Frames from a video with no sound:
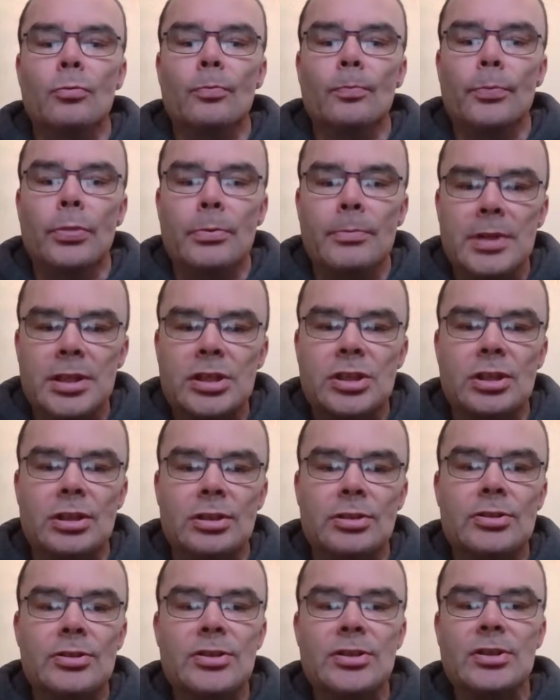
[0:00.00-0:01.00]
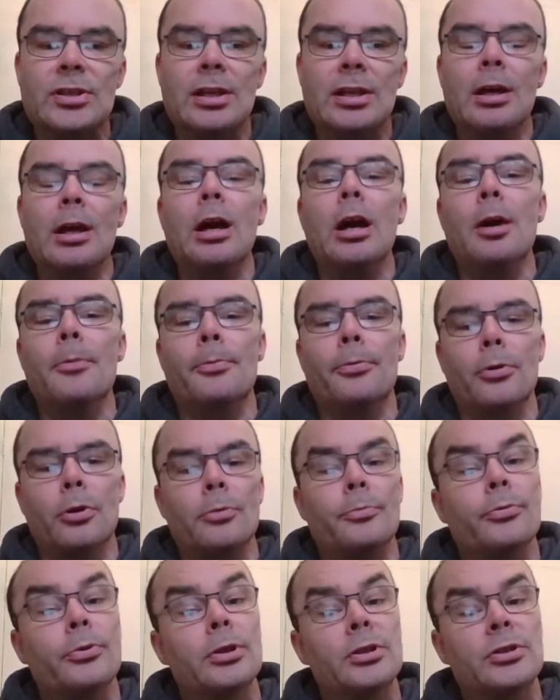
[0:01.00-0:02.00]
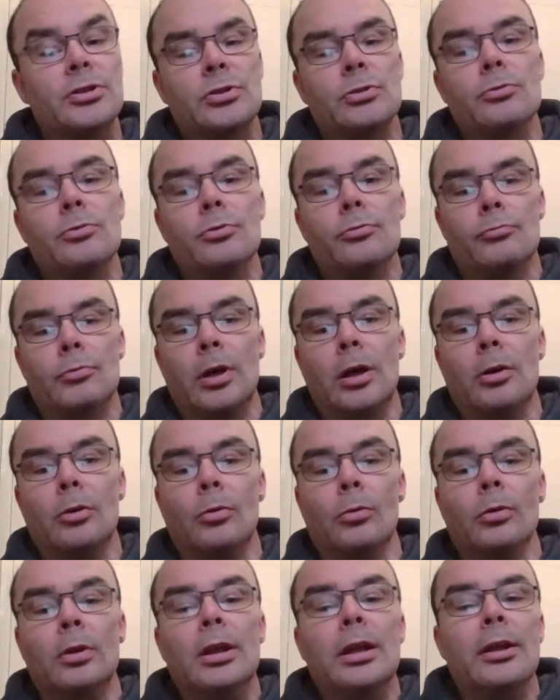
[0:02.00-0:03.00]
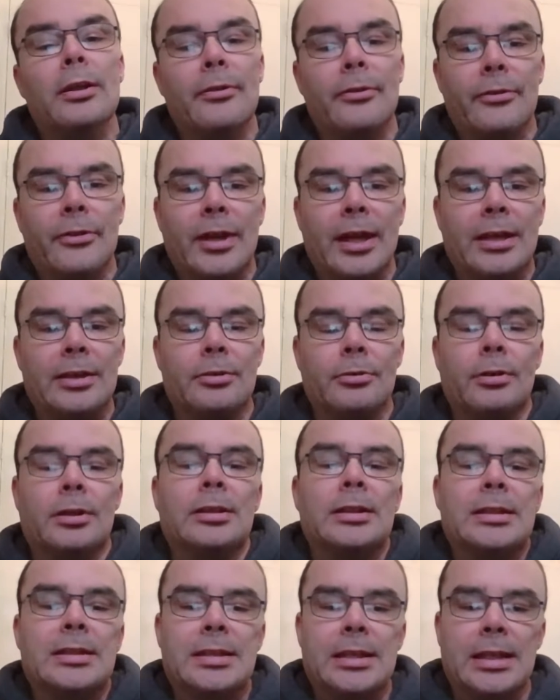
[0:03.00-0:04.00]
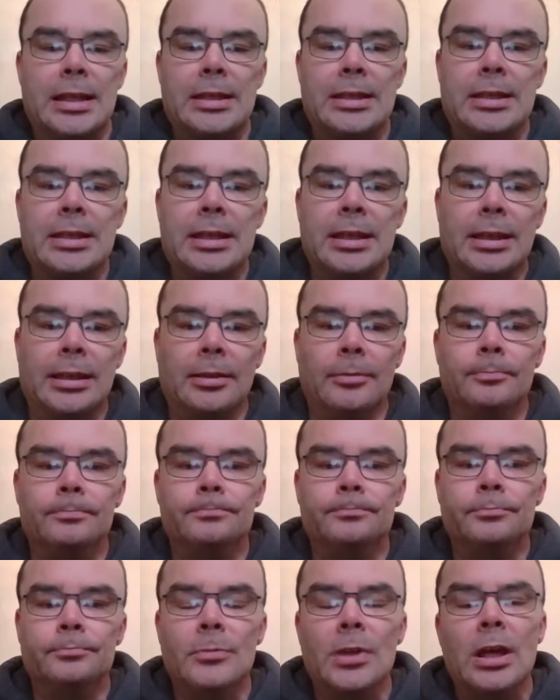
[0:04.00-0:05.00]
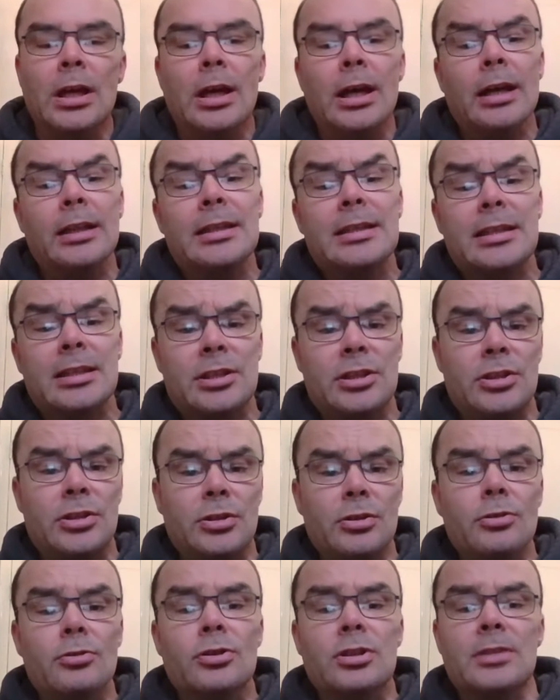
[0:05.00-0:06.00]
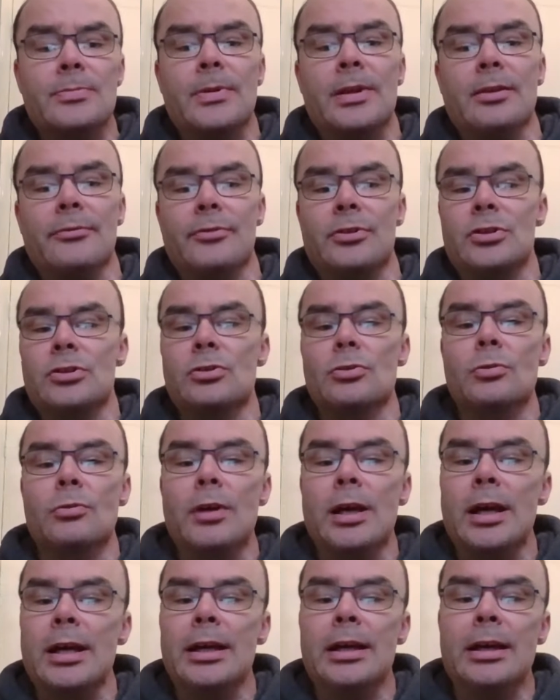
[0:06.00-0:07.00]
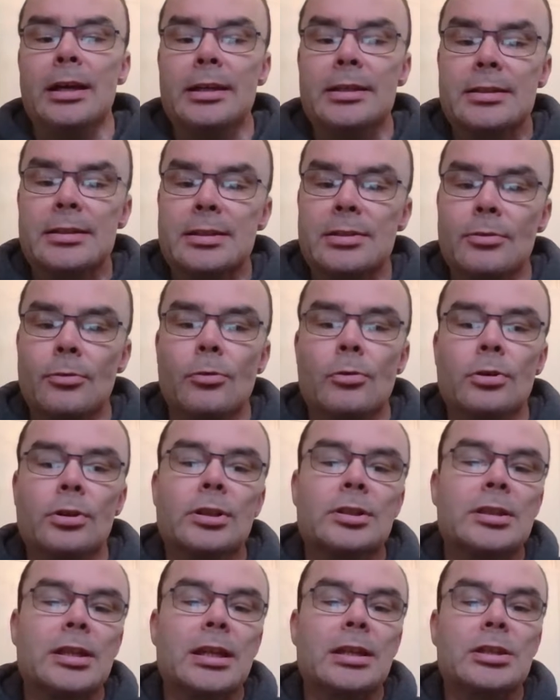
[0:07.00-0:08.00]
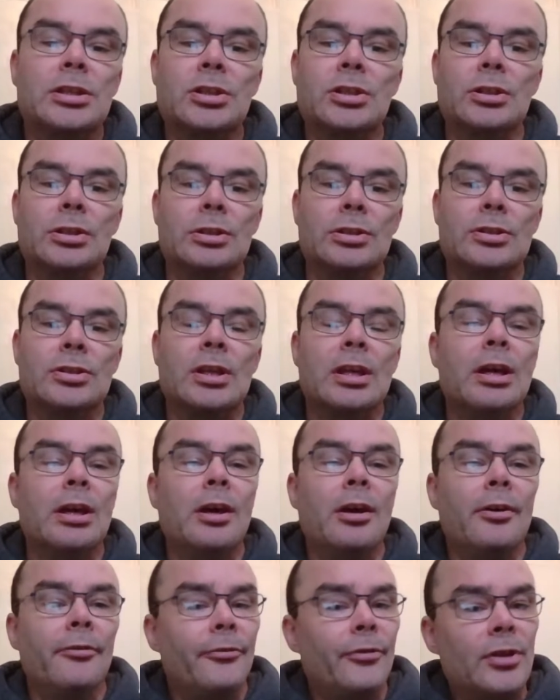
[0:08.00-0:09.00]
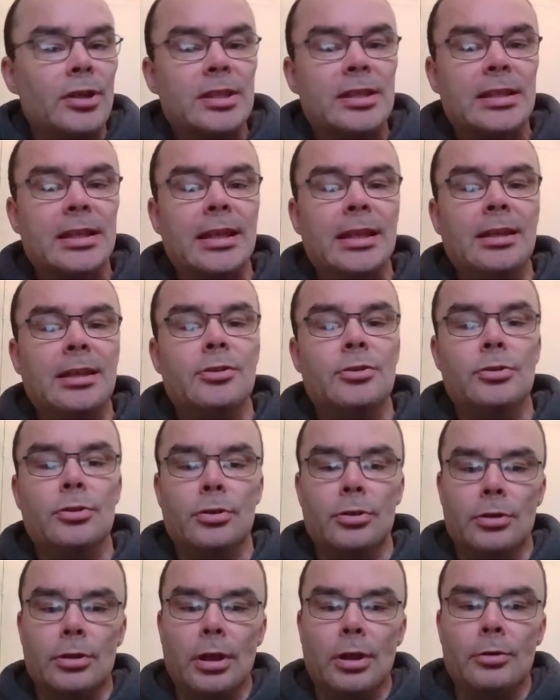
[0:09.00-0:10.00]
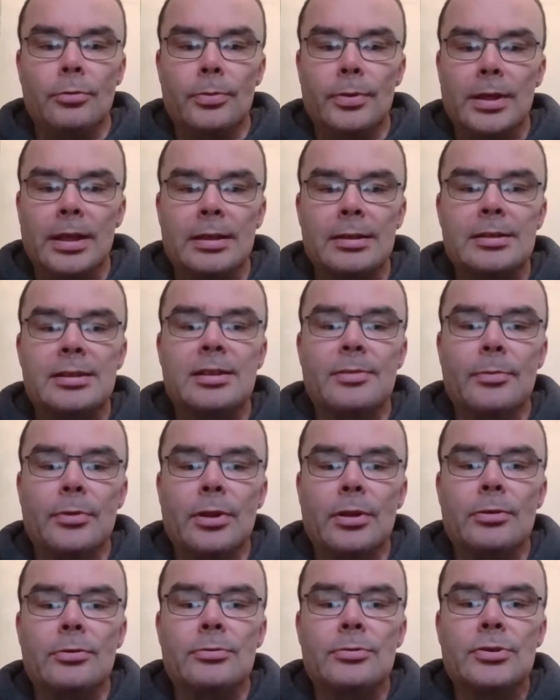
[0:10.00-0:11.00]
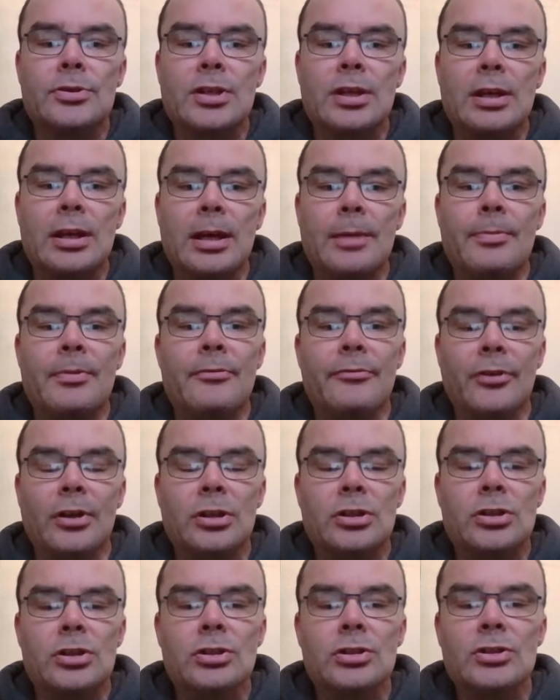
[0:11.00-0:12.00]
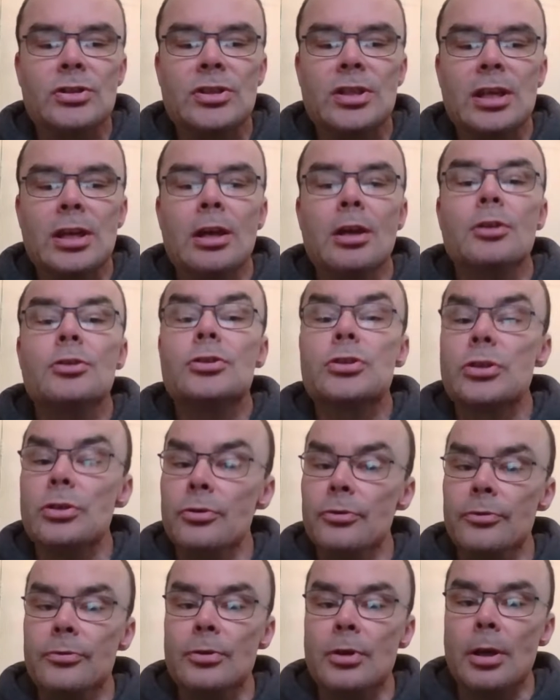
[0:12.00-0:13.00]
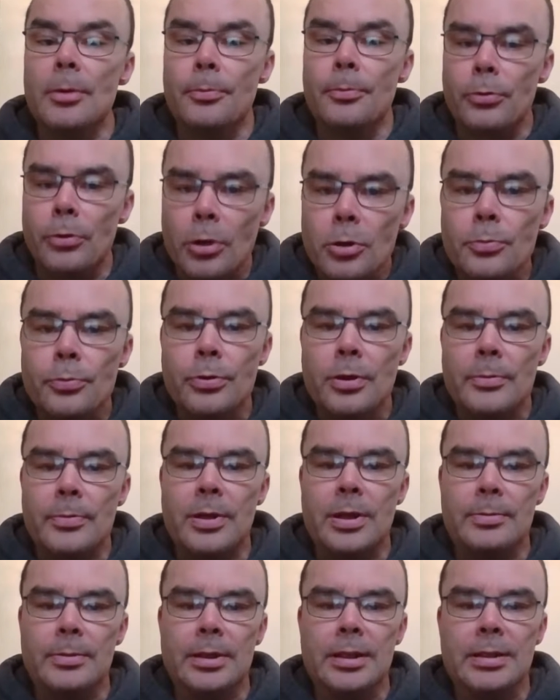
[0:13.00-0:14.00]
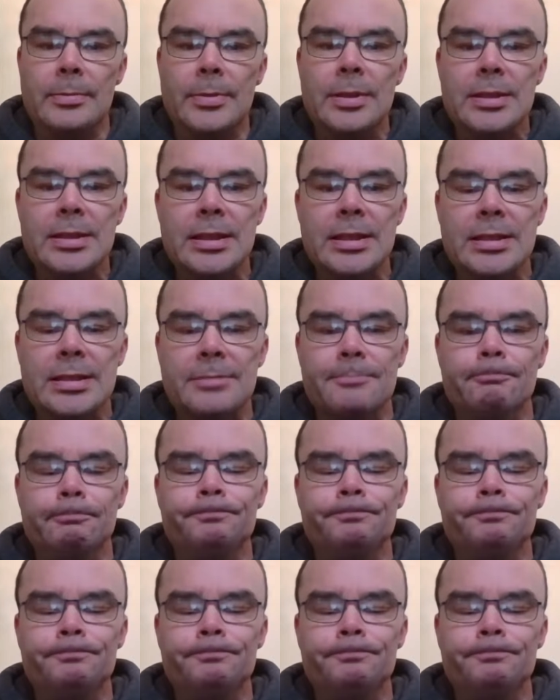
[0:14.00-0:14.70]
permissions appropriate to the role that you're undertaking. And this is hugely beneficial to organizations. Firstly, you can open out some of those admin functions to appropriate people in the business,